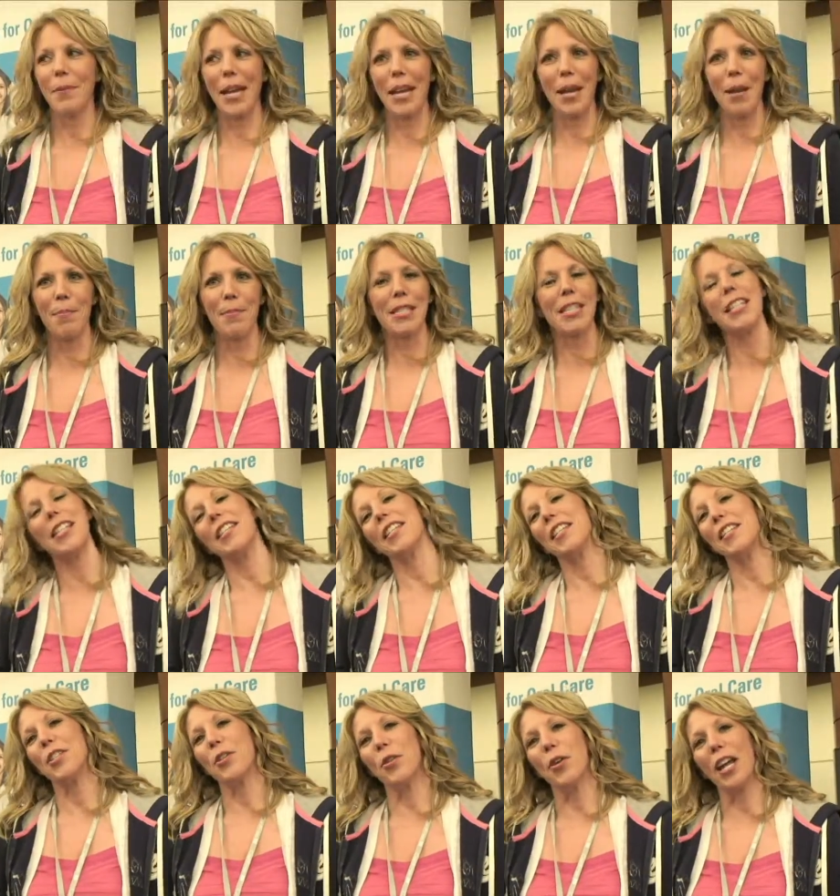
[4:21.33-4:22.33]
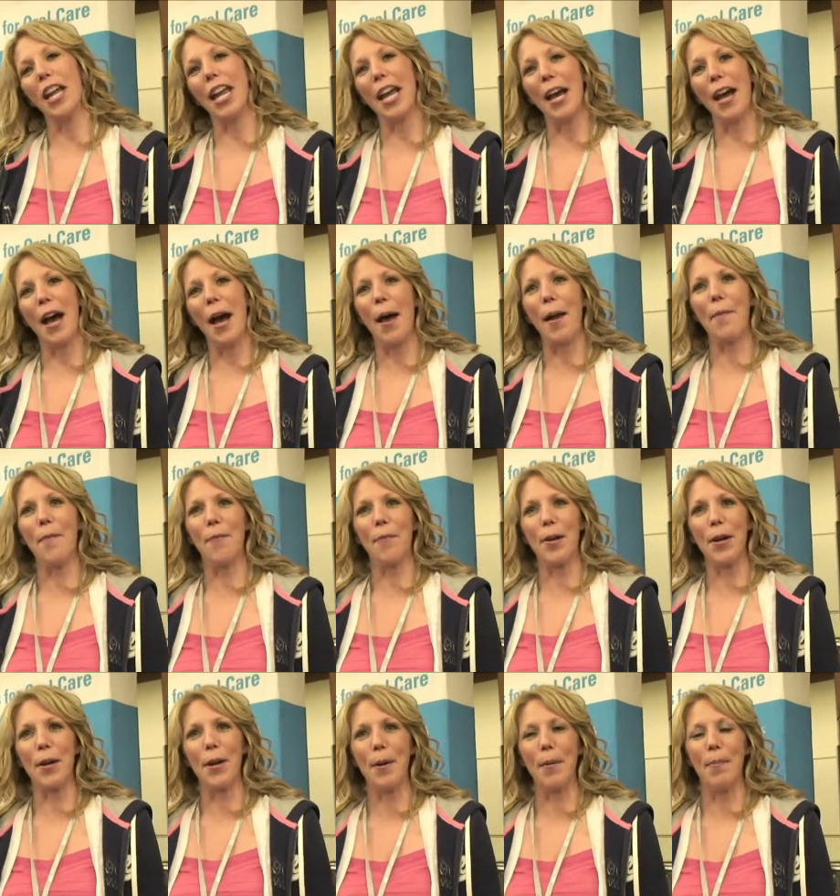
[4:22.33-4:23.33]
My name's Lisa Dewey. I'm
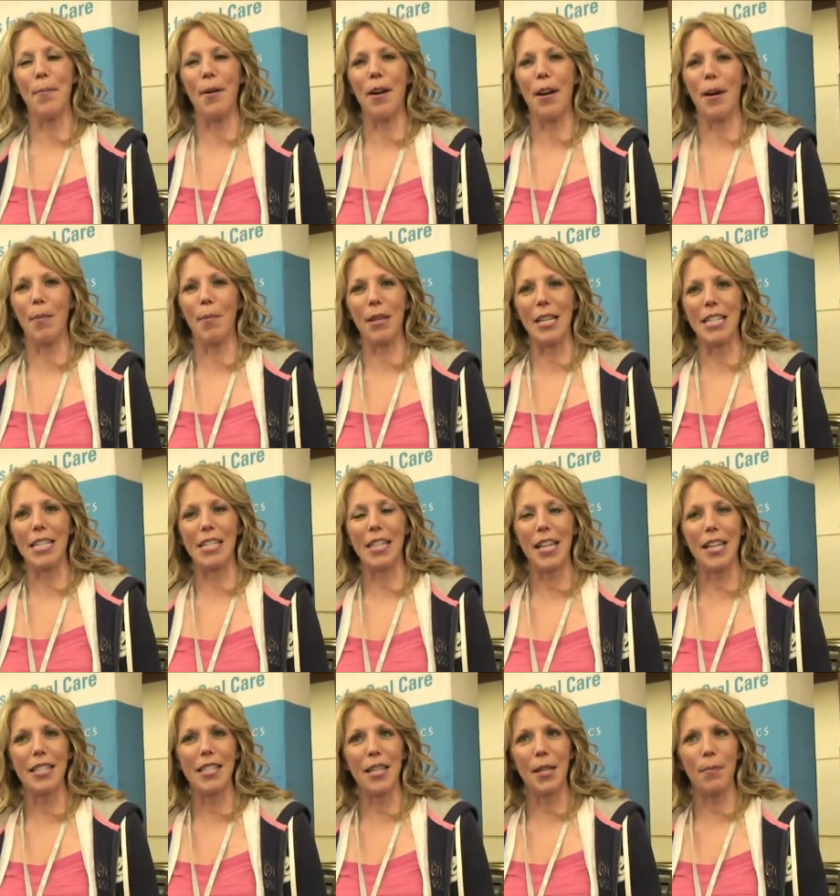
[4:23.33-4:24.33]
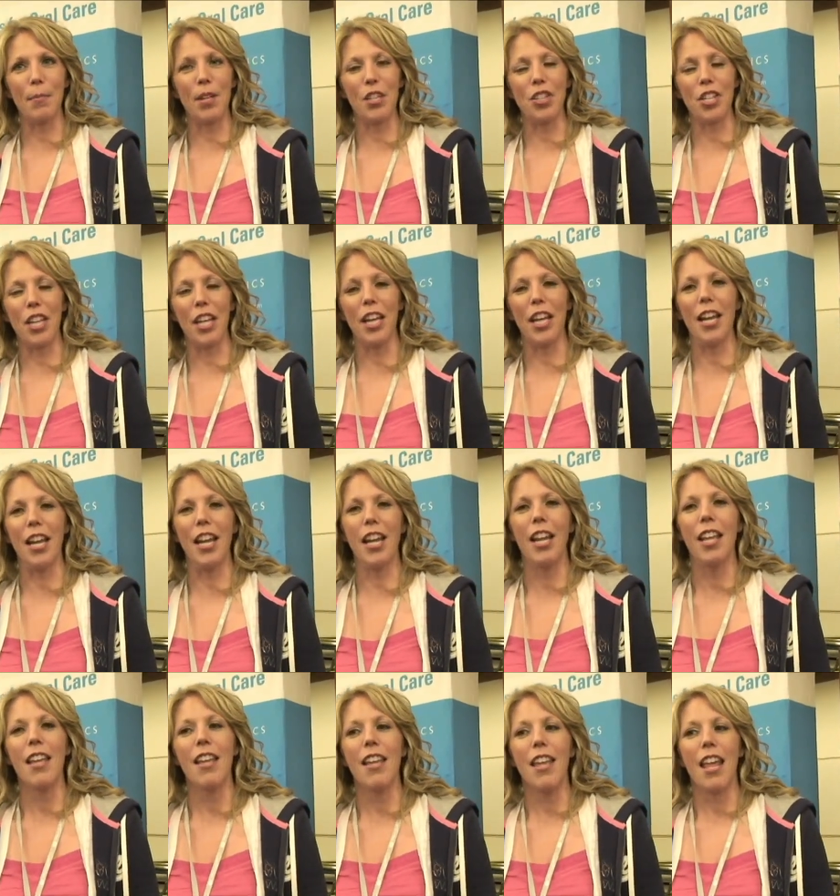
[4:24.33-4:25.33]
from um, East Lansing, Michigan,
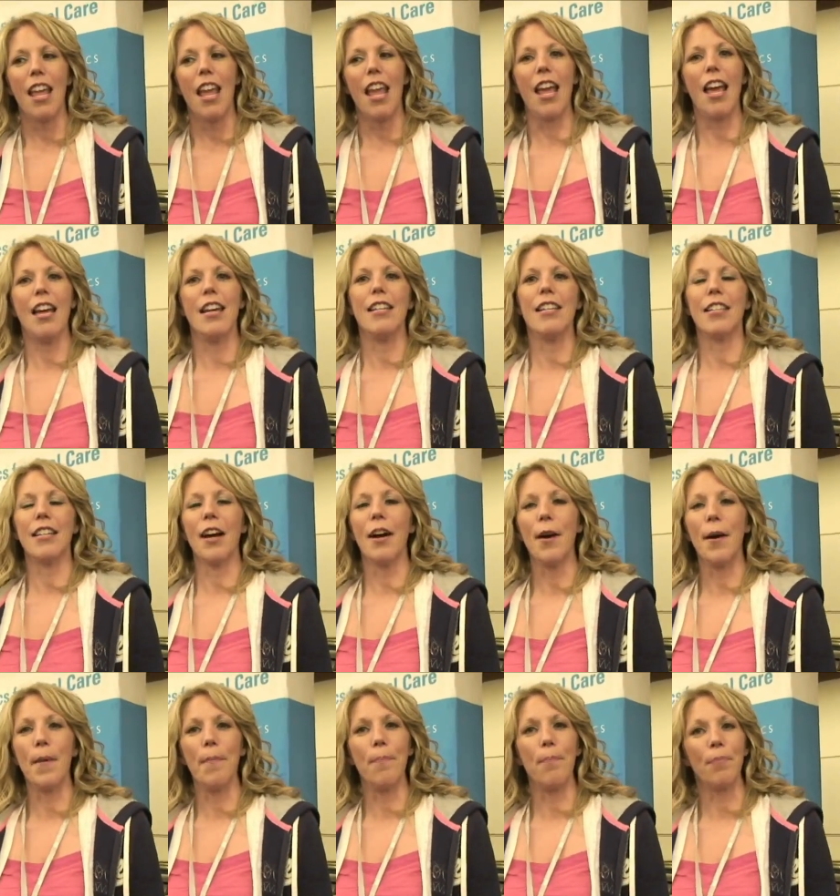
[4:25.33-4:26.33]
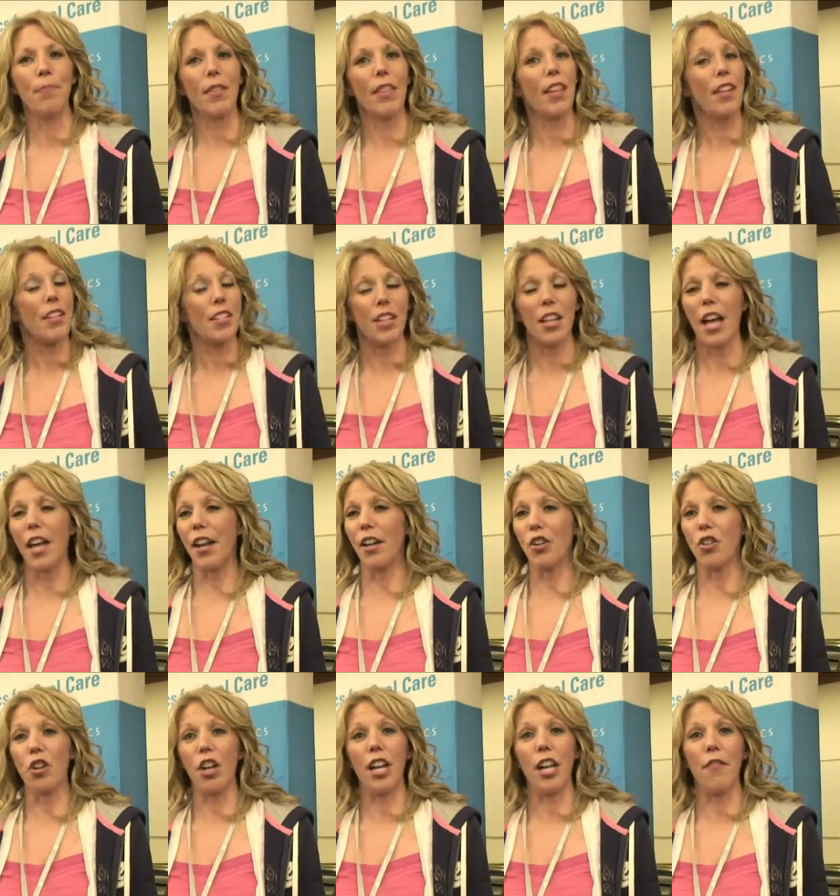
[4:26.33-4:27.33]
and um, there's a lot
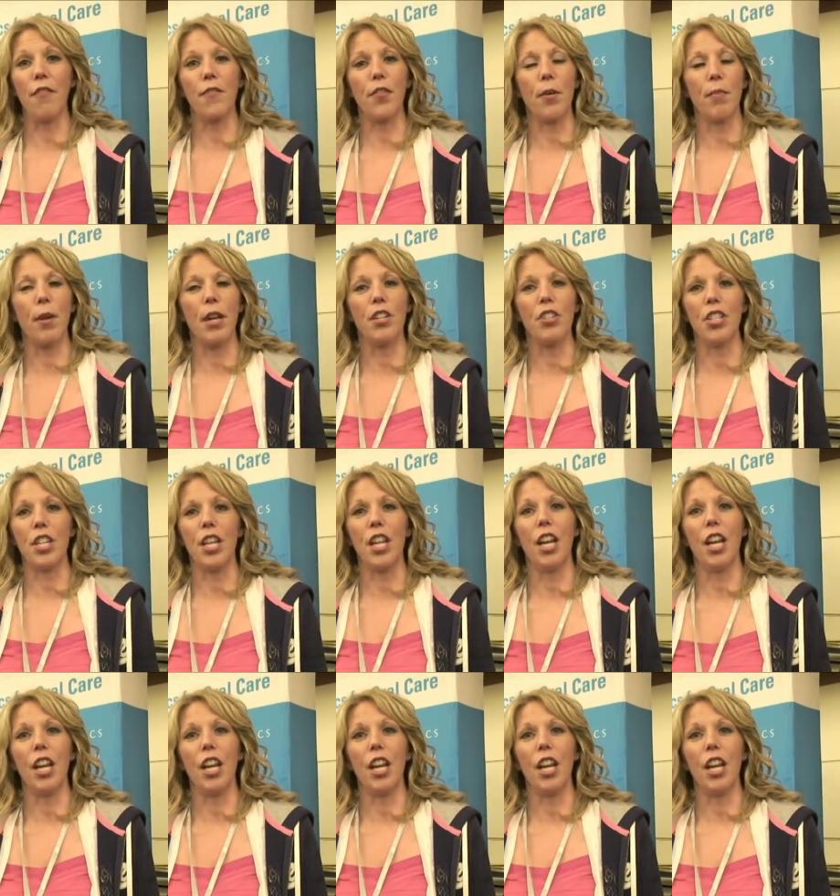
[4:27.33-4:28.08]
of great information